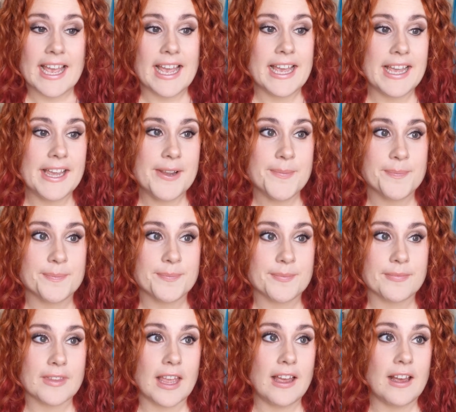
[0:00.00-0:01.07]
Um,
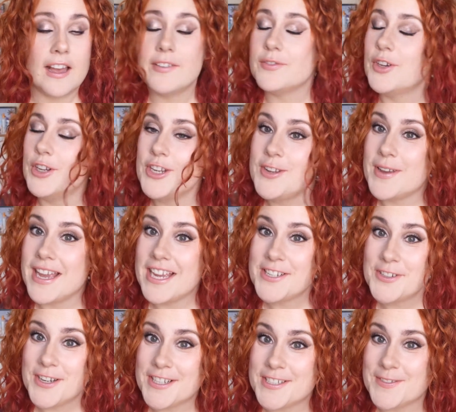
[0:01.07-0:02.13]
I've got a new hair
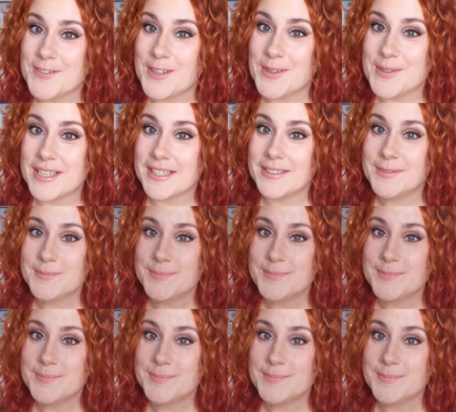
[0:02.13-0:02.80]
dryer diffuser.